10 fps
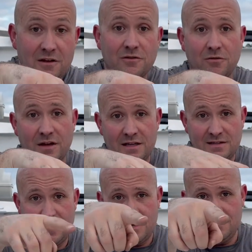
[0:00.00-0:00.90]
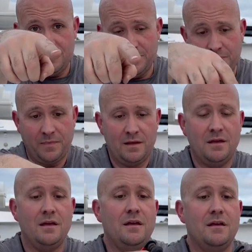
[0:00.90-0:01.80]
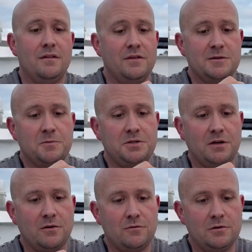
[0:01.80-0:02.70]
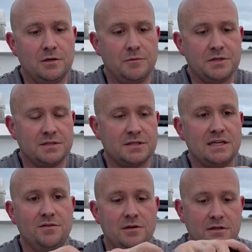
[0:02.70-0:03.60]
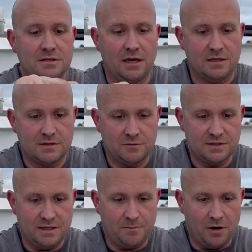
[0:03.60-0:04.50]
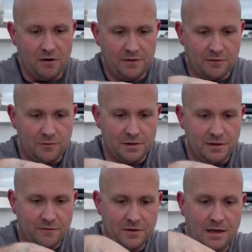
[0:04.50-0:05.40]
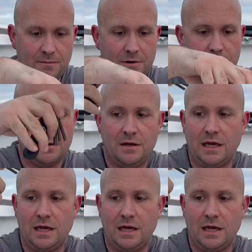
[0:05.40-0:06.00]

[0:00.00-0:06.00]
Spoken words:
So on that side, this particular one, which is the 7/32, was the perfect one for that bolt.